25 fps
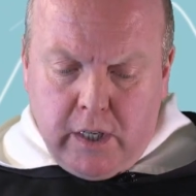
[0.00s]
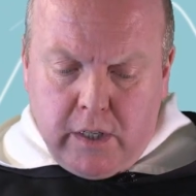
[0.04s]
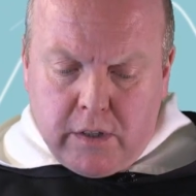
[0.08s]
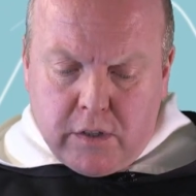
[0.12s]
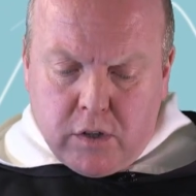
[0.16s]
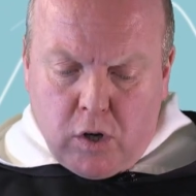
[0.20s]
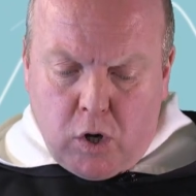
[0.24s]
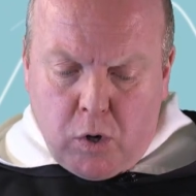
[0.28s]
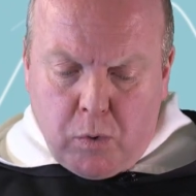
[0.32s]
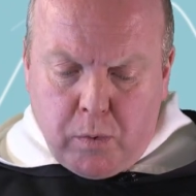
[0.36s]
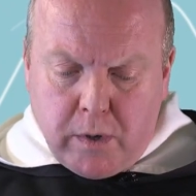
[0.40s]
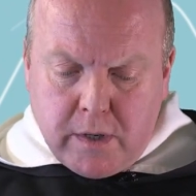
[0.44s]

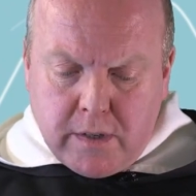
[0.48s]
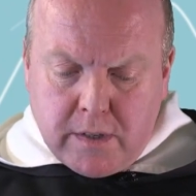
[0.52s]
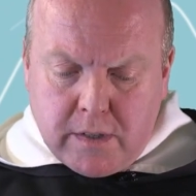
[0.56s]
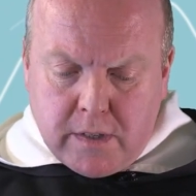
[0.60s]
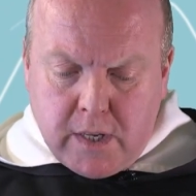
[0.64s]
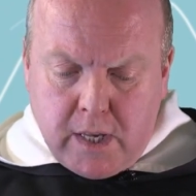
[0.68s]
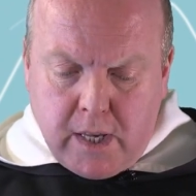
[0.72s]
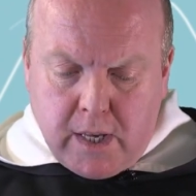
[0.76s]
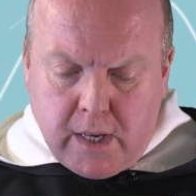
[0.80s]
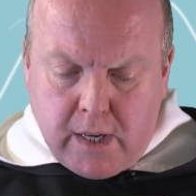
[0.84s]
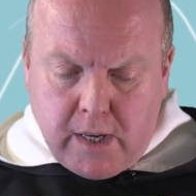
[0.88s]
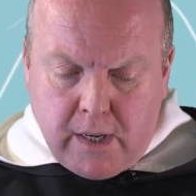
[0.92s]
It's always
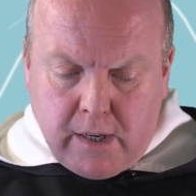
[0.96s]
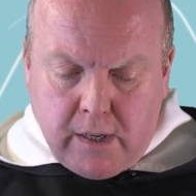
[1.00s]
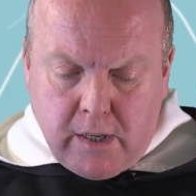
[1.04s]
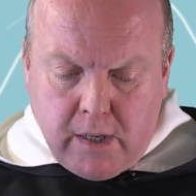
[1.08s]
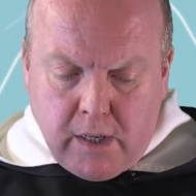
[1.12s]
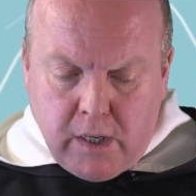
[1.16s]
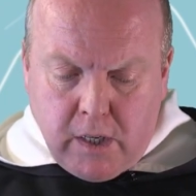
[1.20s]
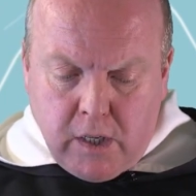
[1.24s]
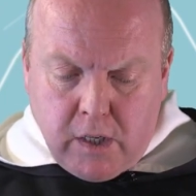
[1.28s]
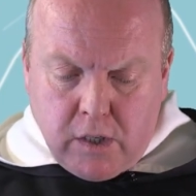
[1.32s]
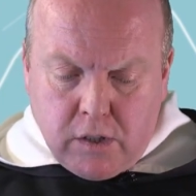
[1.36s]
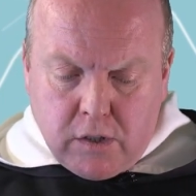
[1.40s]
seeking
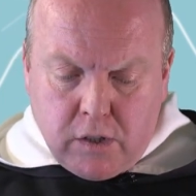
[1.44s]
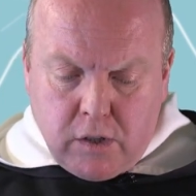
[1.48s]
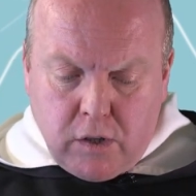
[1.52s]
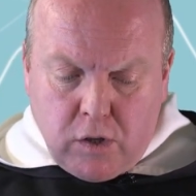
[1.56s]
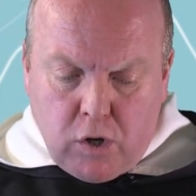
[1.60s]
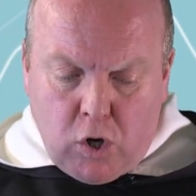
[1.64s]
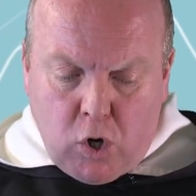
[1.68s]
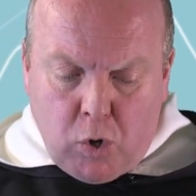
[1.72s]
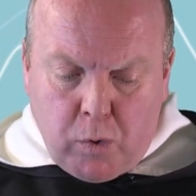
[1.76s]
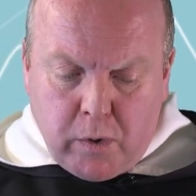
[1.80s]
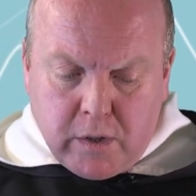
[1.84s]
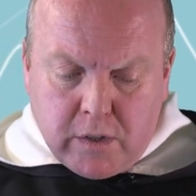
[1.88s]
to
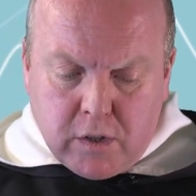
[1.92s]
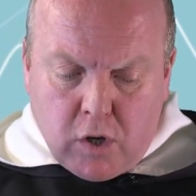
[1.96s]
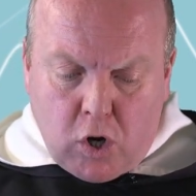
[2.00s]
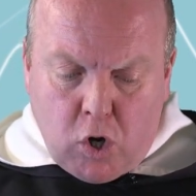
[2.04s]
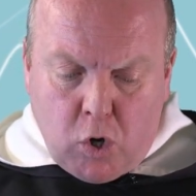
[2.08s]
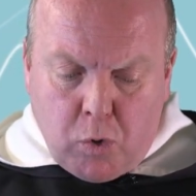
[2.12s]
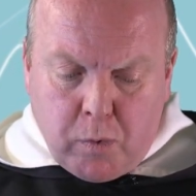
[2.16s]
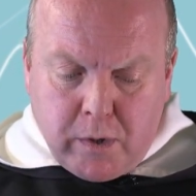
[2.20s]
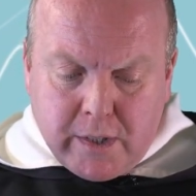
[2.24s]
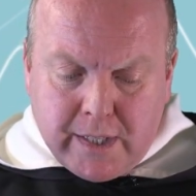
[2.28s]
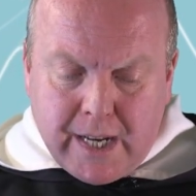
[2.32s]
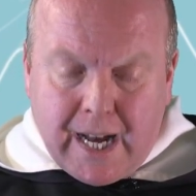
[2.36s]
know, it's
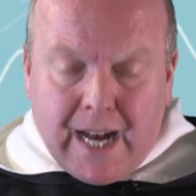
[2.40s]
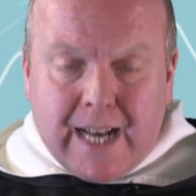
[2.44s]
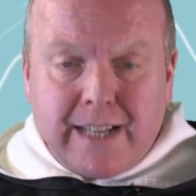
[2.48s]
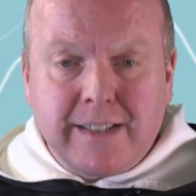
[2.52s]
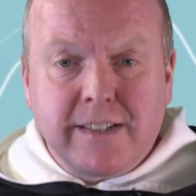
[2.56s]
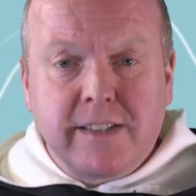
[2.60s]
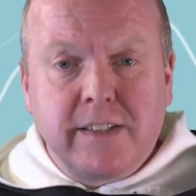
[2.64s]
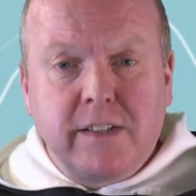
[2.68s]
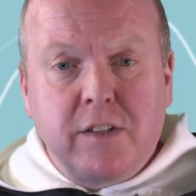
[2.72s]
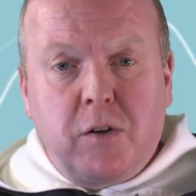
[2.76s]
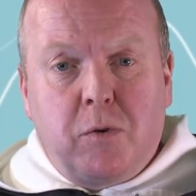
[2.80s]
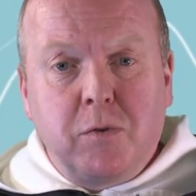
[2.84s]
always
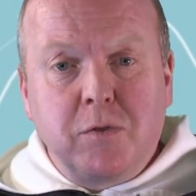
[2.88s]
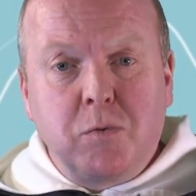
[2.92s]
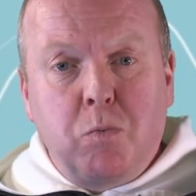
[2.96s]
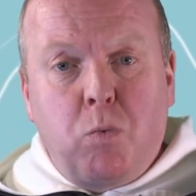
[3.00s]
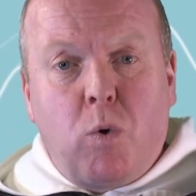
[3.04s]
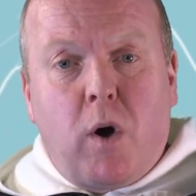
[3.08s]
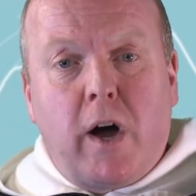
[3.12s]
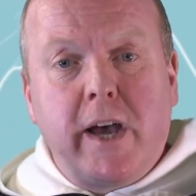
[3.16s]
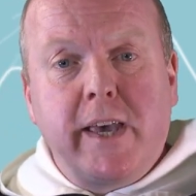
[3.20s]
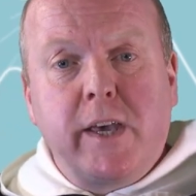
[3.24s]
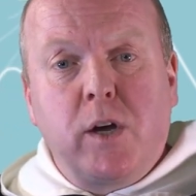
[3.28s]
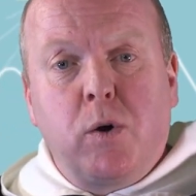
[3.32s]
asking those
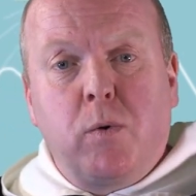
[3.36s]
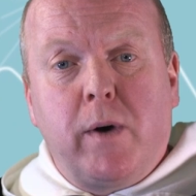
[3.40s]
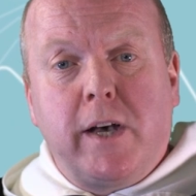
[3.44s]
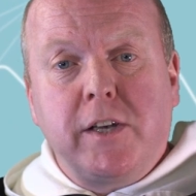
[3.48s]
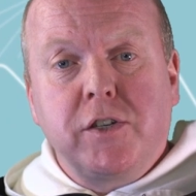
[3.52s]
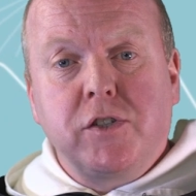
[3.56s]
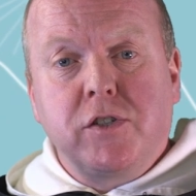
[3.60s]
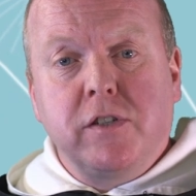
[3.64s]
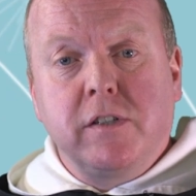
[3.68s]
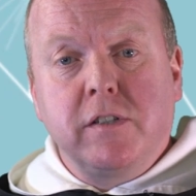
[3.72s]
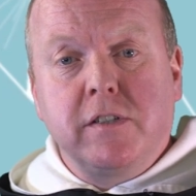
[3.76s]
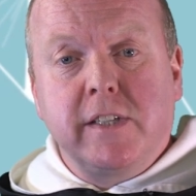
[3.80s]
why
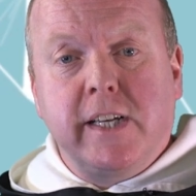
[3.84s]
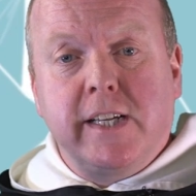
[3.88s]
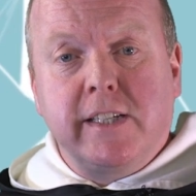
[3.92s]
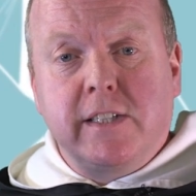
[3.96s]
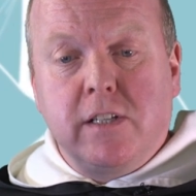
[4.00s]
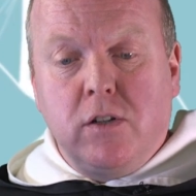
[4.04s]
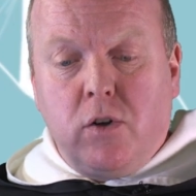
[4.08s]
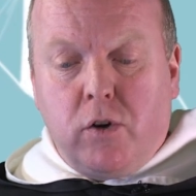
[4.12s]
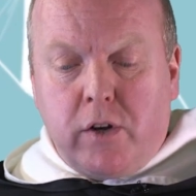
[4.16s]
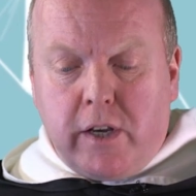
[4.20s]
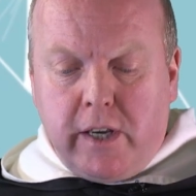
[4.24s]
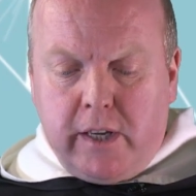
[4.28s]
questions,
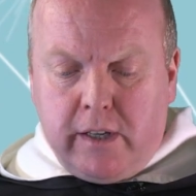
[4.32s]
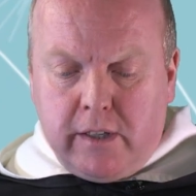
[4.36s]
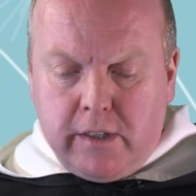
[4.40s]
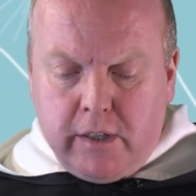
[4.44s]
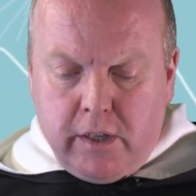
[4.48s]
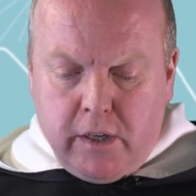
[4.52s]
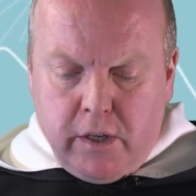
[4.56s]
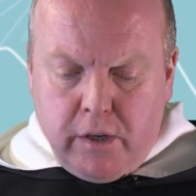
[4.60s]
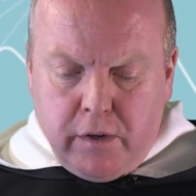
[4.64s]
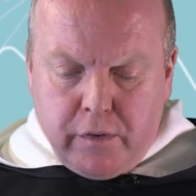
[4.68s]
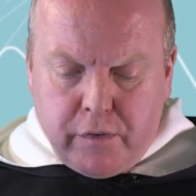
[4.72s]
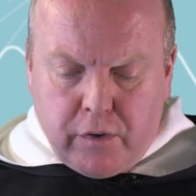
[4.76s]
it's looking
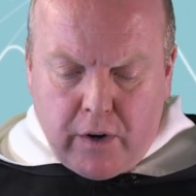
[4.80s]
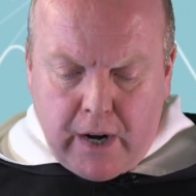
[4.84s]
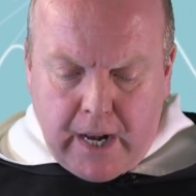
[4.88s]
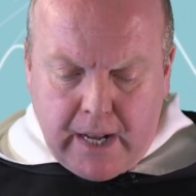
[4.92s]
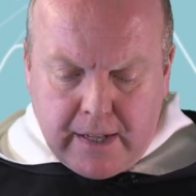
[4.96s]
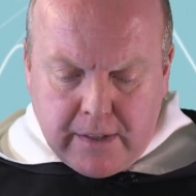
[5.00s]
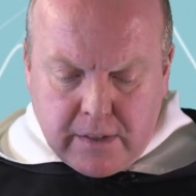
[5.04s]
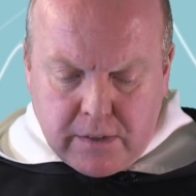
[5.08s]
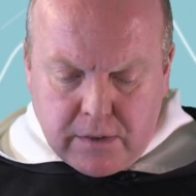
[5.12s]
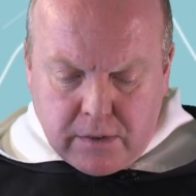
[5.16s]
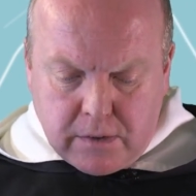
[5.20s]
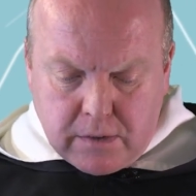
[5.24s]
for
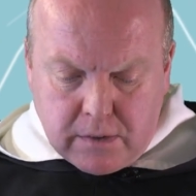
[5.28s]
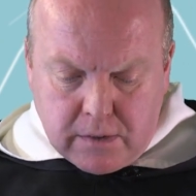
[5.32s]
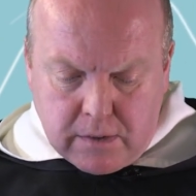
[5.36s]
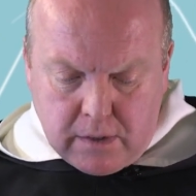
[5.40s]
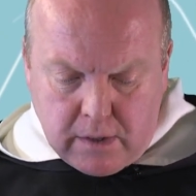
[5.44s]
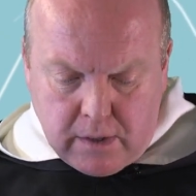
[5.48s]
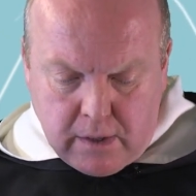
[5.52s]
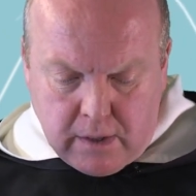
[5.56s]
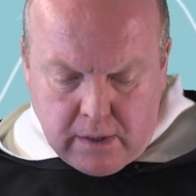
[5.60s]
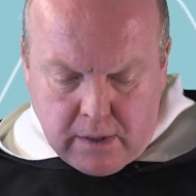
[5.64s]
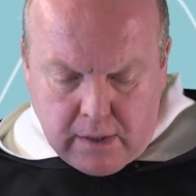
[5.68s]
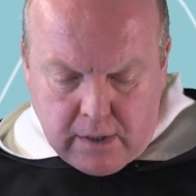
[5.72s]
answers.